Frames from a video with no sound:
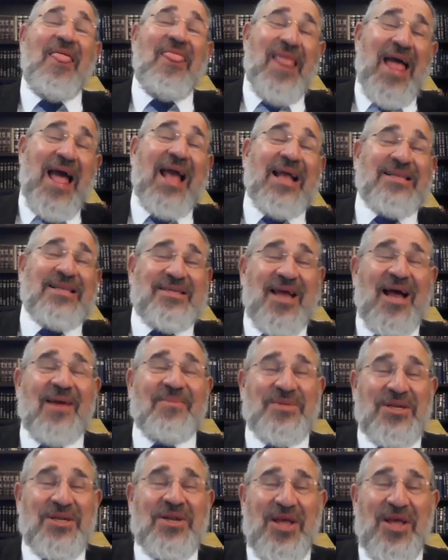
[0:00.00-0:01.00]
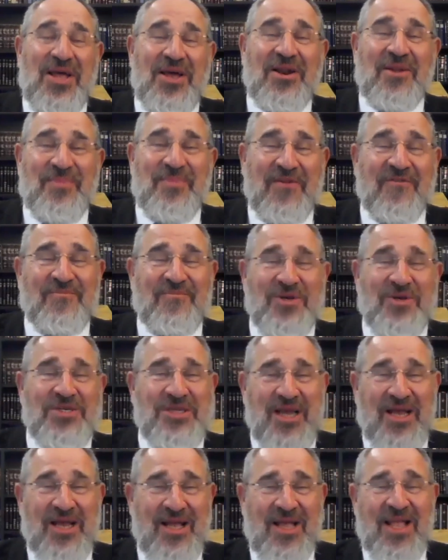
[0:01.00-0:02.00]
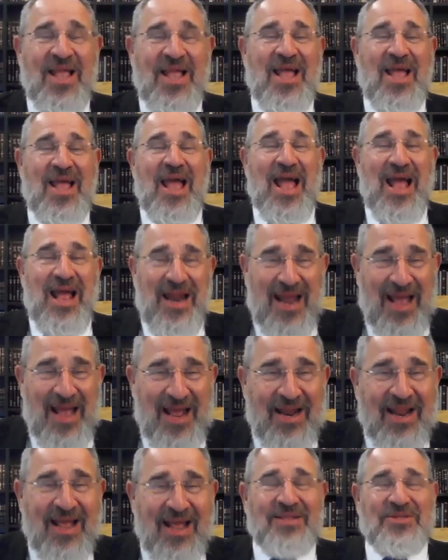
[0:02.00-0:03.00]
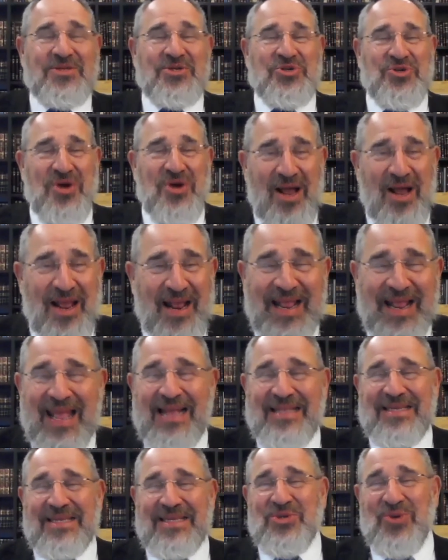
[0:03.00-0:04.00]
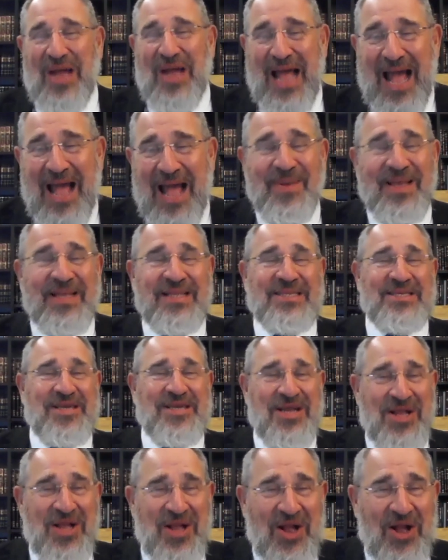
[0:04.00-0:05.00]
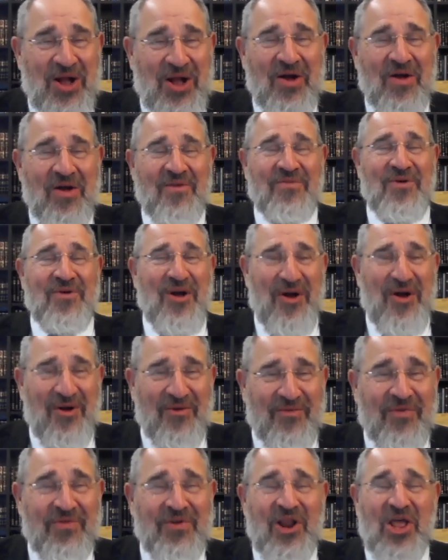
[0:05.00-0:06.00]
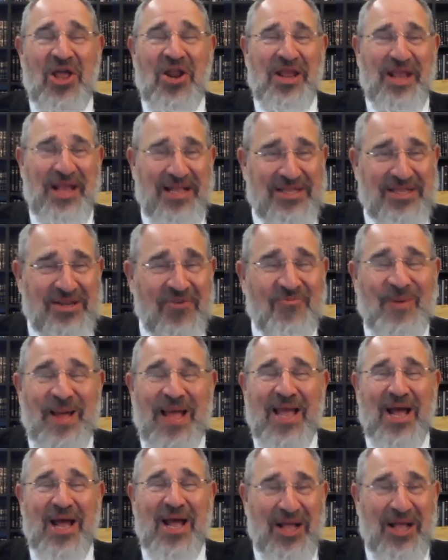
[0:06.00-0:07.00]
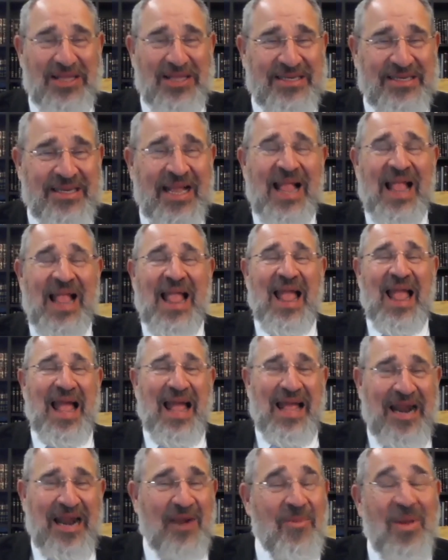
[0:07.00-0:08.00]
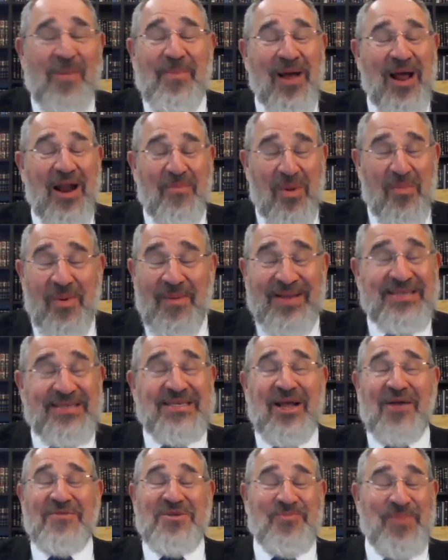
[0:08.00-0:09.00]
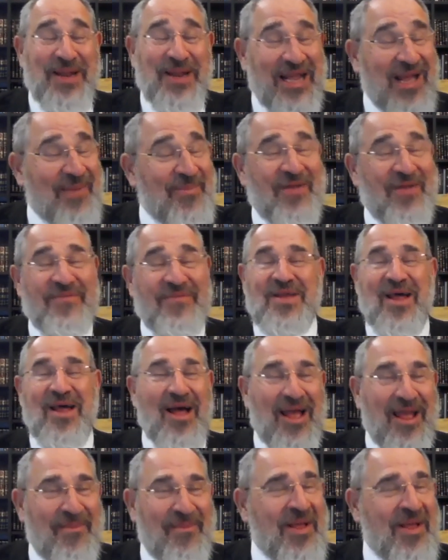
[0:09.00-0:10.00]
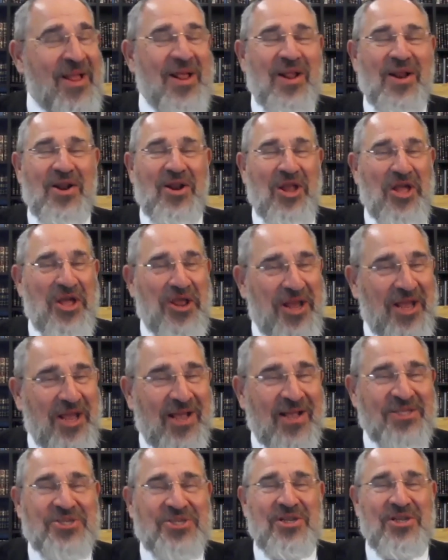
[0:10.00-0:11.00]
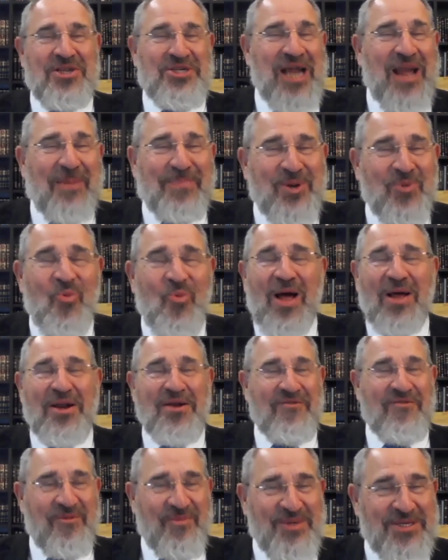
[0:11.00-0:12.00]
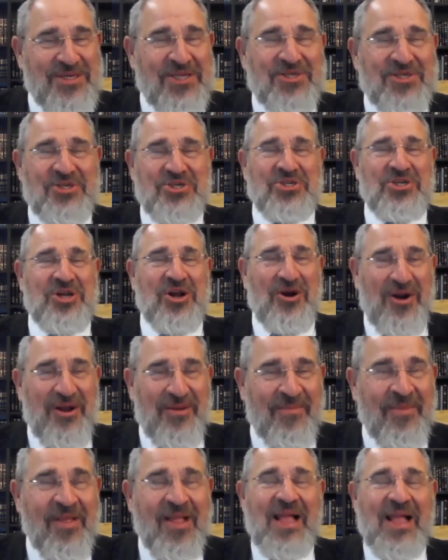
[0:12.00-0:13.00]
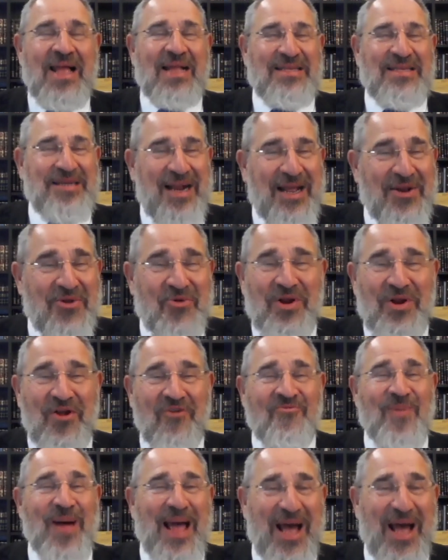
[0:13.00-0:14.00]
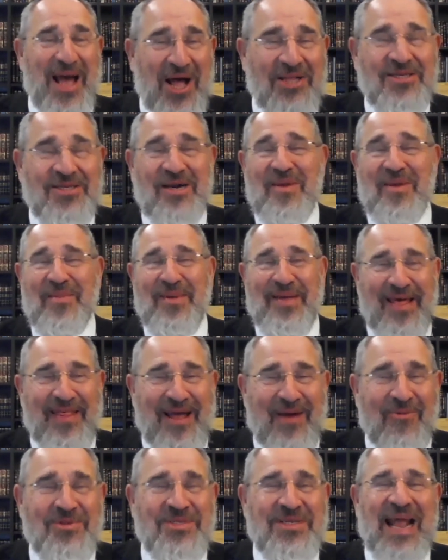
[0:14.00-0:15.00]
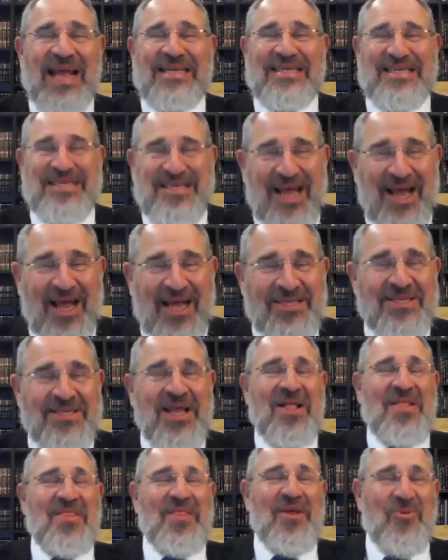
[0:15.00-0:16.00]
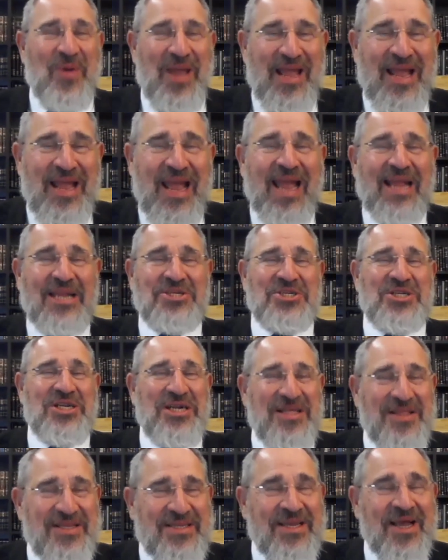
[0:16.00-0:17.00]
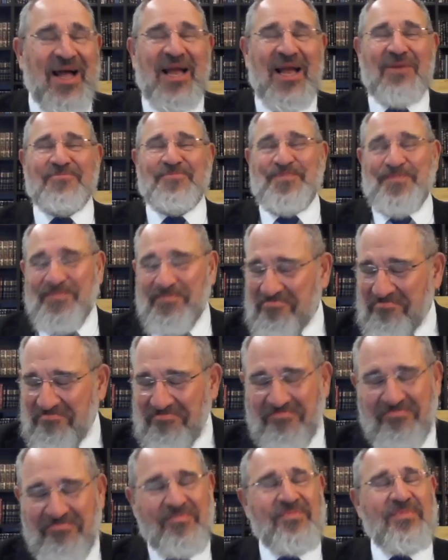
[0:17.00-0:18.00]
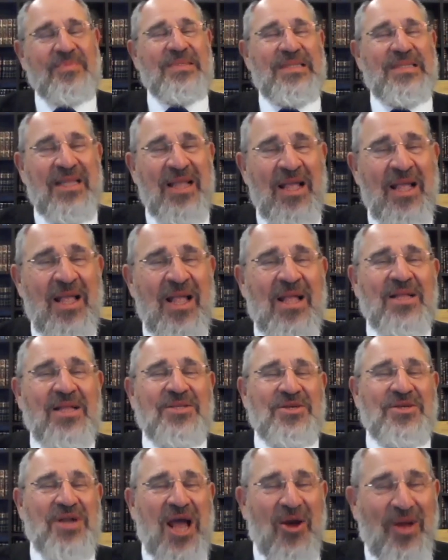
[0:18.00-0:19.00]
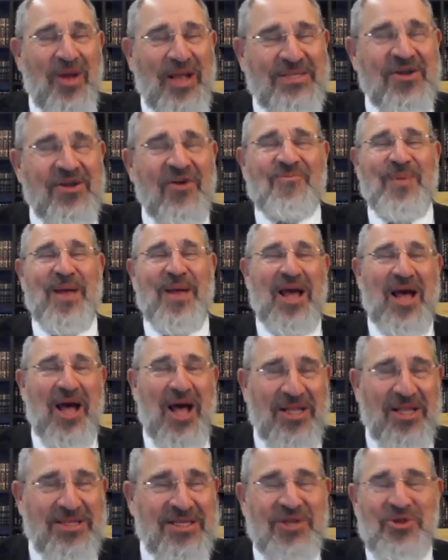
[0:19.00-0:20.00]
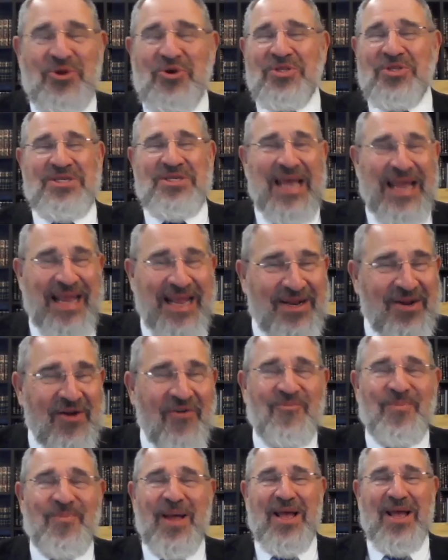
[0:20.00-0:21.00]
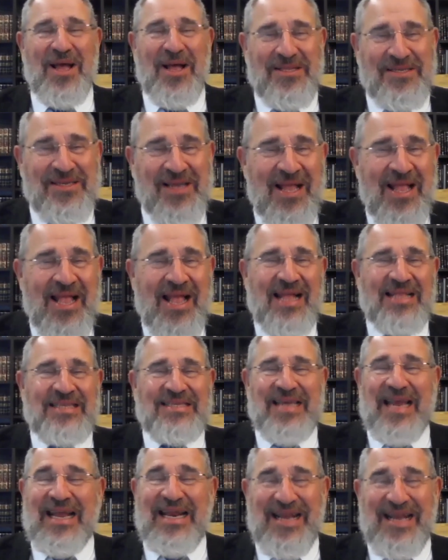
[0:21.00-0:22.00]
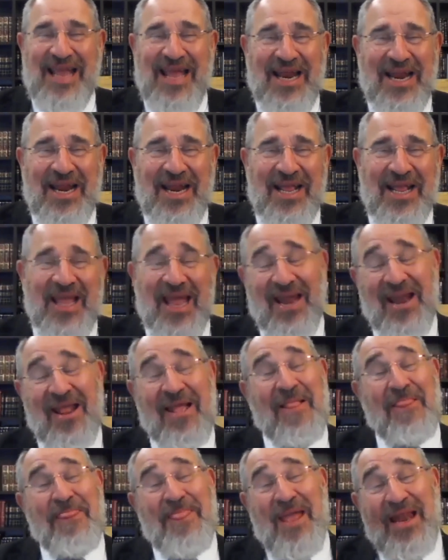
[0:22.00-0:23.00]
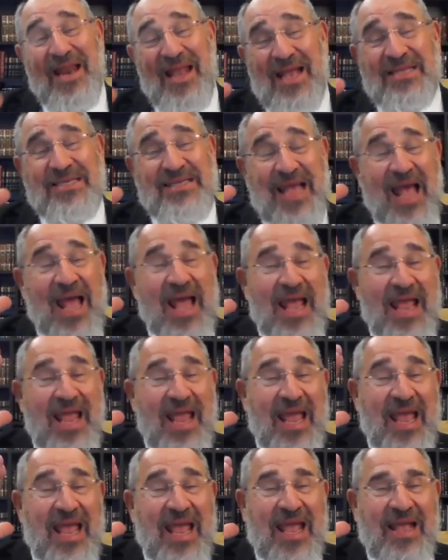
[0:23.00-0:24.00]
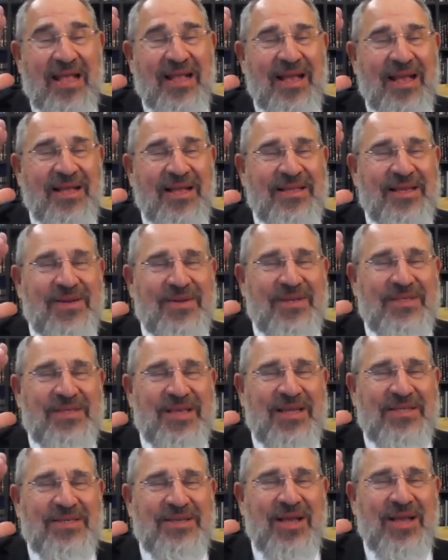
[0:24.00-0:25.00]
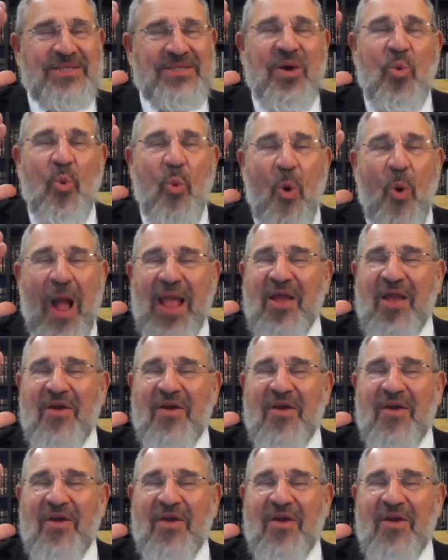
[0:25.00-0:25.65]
that it's time to learn a bit of Musa and to try and get into a habit of learning it off by heart And I remember myself spending a bit of time learning chapter 1 of the Mesillat Yesharim until I knew it off by heart. I remember that was an exercise that we engaged in at the time, to know it off by heart, that you could say it off by heart and say it again and again. It is it's a way